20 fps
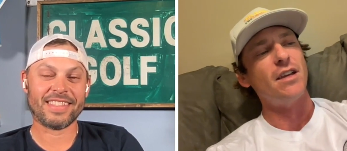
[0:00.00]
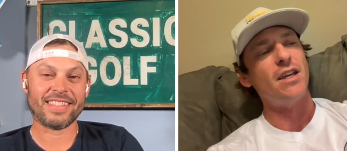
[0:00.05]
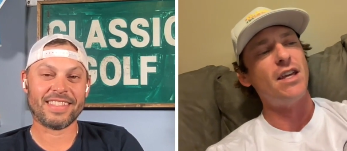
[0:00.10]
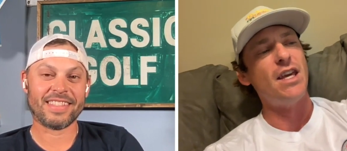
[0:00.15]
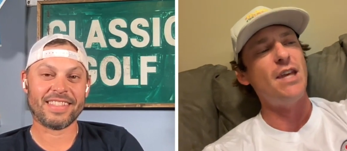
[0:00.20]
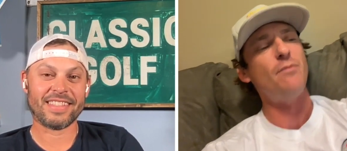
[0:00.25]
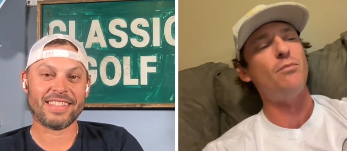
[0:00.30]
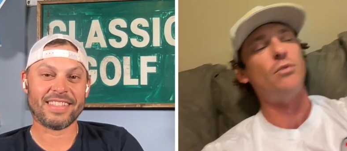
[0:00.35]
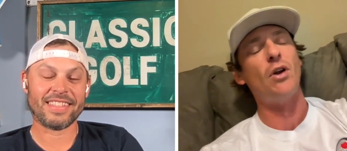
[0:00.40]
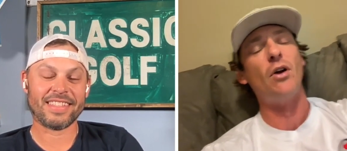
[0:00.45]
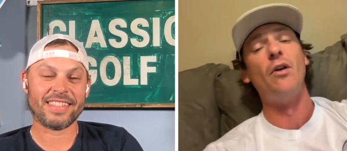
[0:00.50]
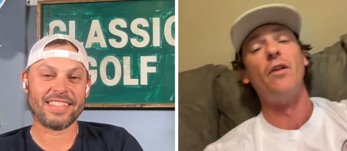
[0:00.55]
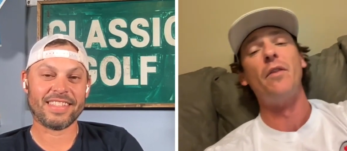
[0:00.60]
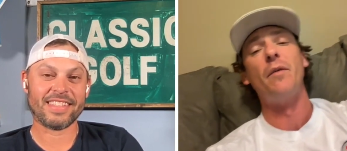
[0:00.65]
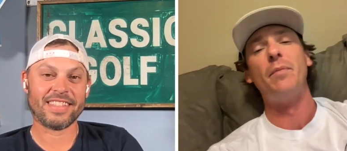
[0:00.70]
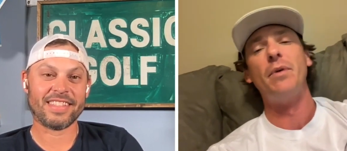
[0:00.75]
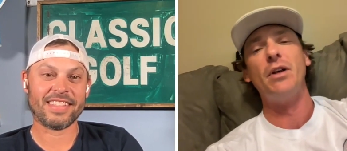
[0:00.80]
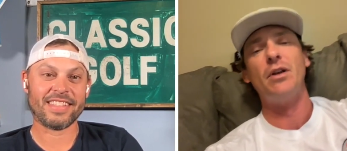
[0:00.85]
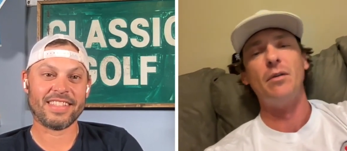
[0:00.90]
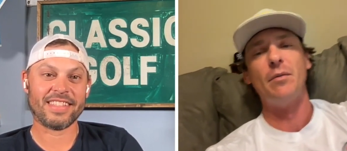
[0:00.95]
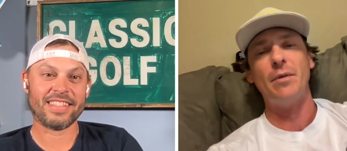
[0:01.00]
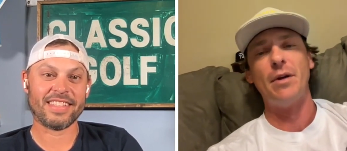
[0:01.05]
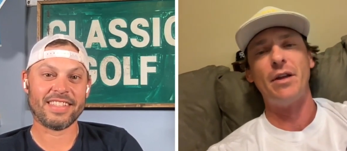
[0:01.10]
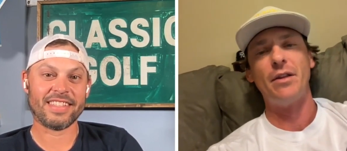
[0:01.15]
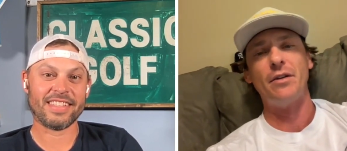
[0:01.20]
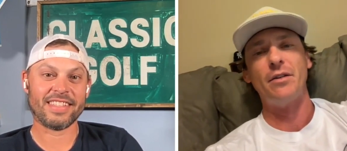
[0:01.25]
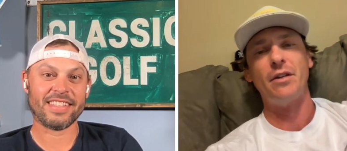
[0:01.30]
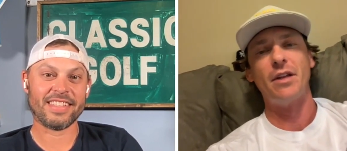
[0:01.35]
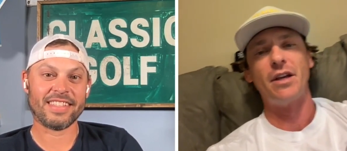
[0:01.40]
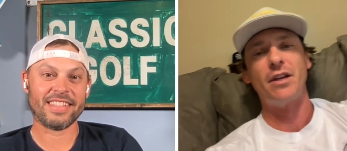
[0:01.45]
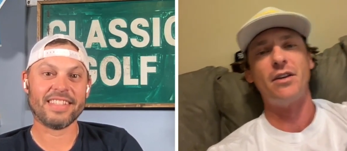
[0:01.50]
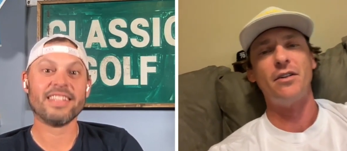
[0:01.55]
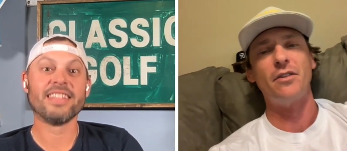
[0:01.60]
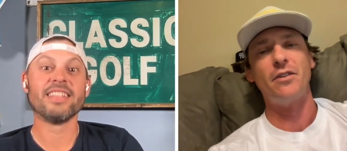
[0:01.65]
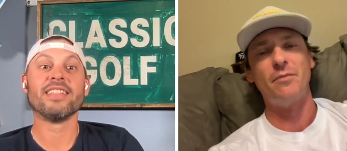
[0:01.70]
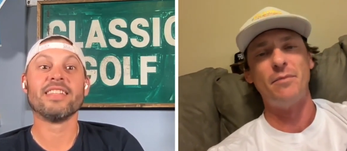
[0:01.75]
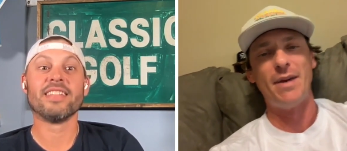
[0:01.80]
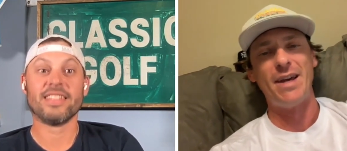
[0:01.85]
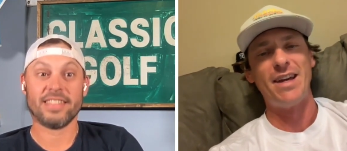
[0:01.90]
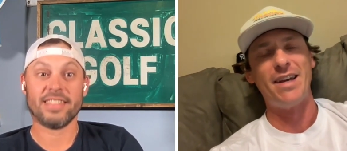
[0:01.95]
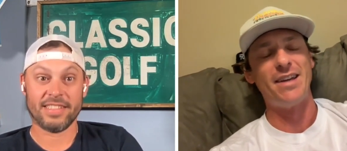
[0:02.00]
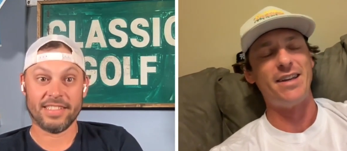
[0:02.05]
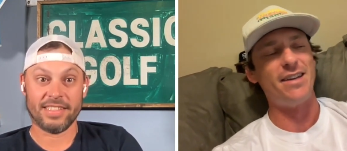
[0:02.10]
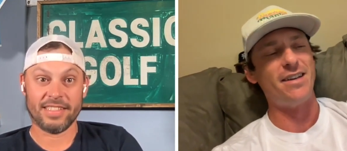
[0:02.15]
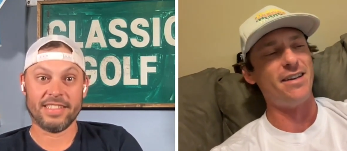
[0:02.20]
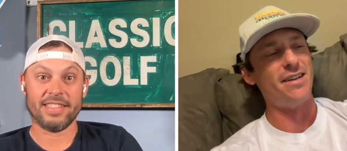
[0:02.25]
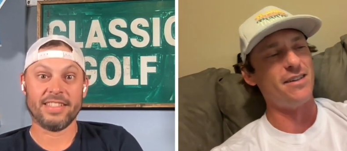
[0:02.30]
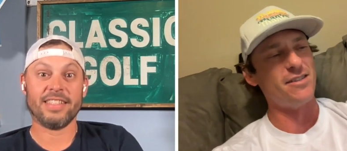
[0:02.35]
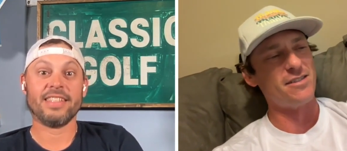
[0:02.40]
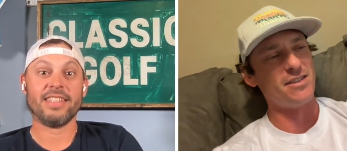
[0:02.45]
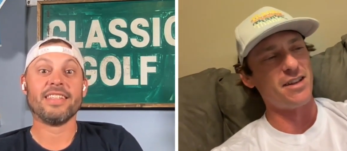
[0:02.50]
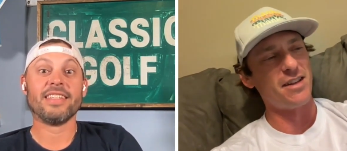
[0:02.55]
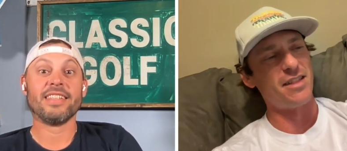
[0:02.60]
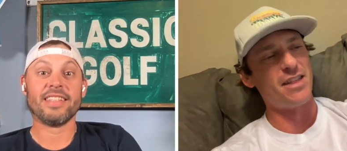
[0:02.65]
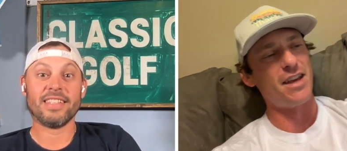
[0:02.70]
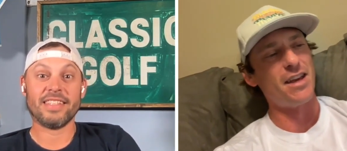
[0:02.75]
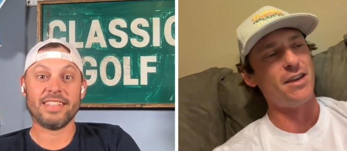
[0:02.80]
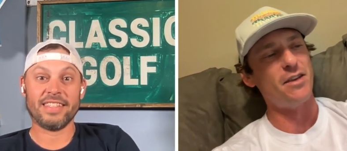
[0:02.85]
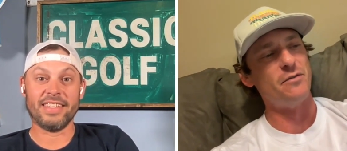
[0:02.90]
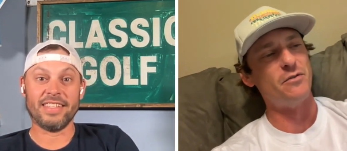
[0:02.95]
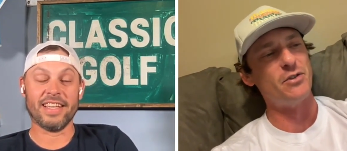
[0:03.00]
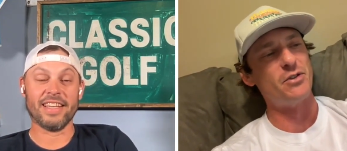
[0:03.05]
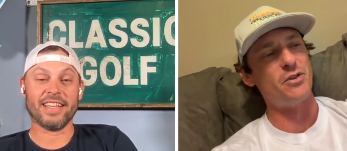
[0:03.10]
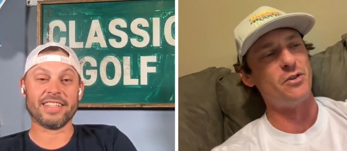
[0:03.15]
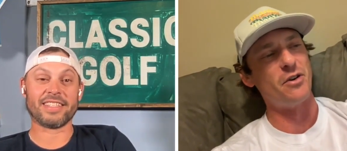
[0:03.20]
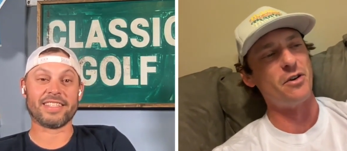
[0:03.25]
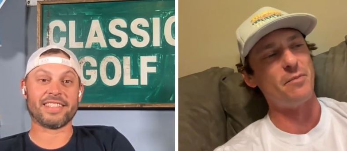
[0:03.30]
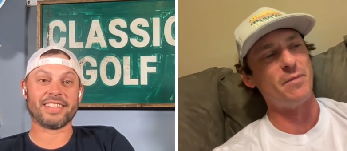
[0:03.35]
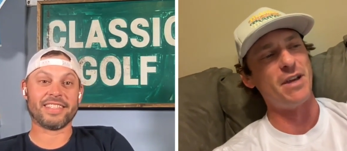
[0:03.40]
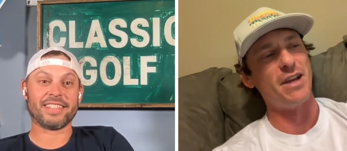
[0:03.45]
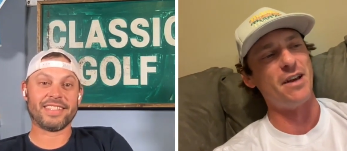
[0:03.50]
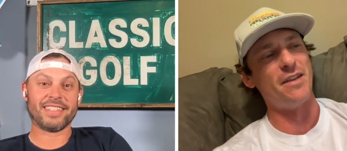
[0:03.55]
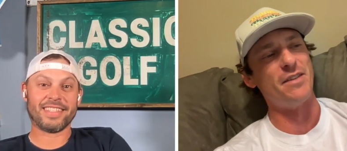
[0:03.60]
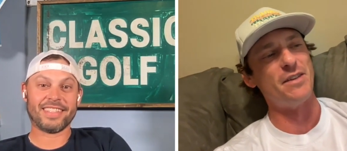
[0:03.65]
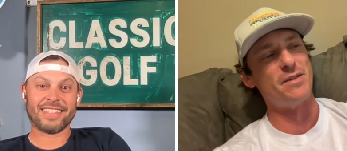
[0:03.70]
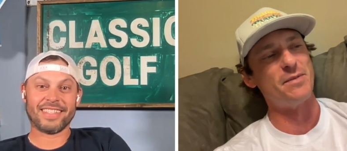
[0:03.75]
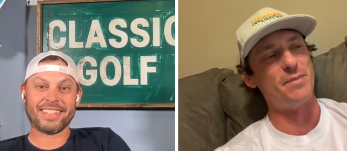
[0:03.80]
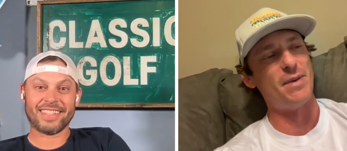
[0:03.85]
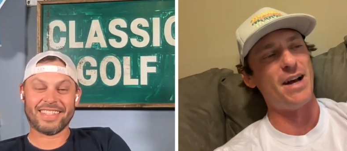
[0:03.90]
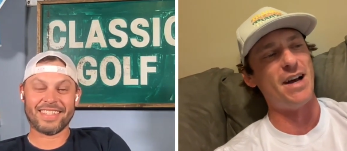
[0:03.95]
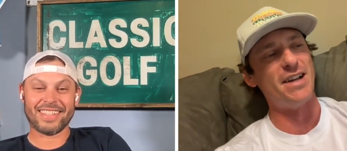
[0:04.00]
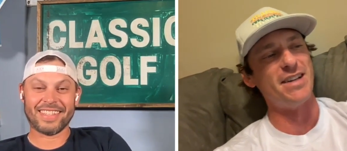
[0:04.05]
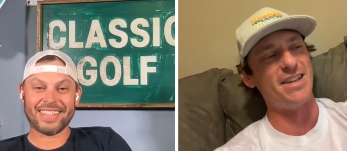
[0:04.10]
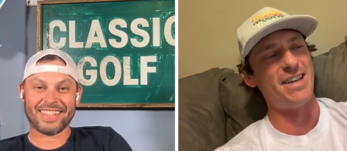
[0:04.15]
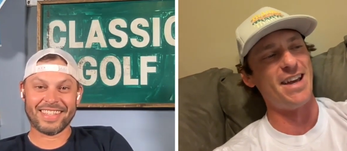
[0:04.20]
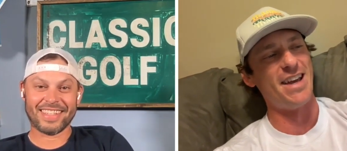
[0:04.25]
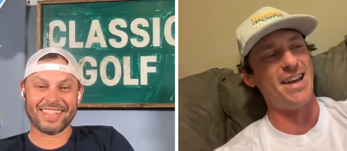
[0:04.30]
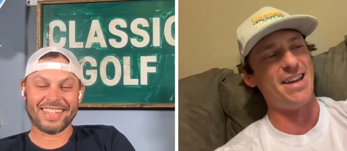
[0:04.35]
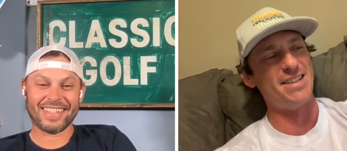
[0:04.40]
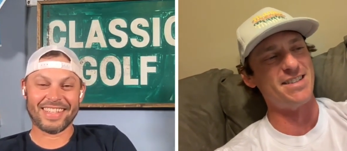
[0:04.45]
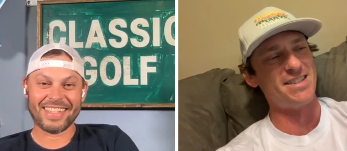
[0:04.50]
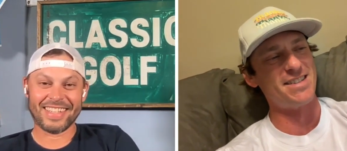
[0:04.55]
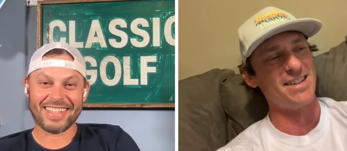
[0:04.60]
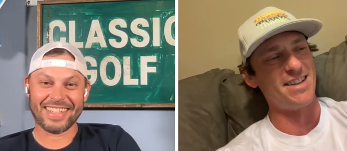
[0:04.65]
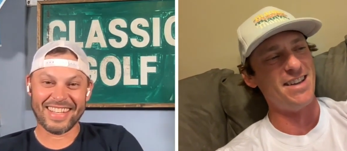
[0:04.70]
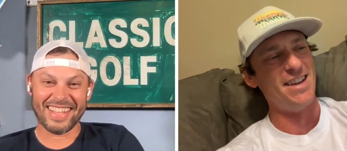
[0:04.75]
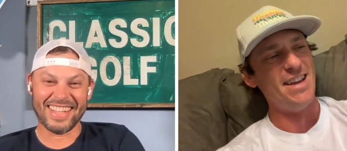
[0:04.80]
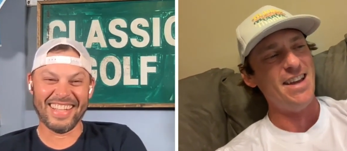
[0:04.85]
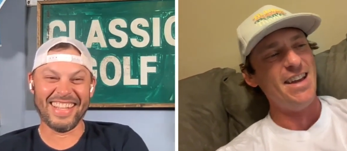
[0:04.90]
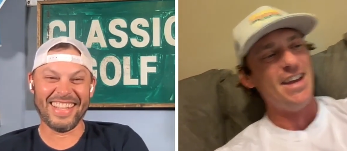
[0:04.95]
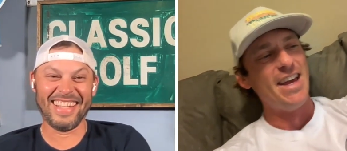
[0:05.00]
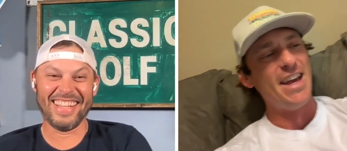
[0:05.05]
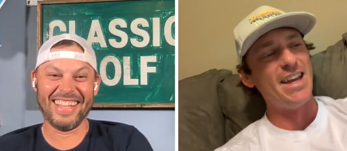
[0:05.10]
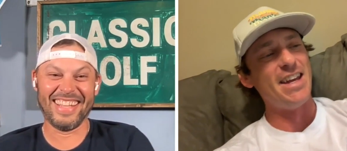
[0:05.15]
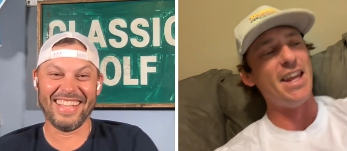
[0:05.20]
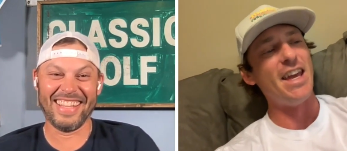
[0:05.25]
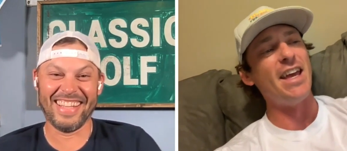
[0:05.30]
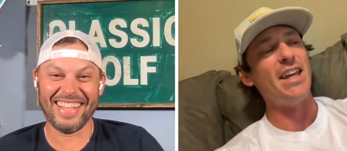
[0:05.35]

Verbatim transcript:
Speaker 1: keep rolling the pill, brother. Like you're the man. I was like, thank you yes. for joining me on this podcast. And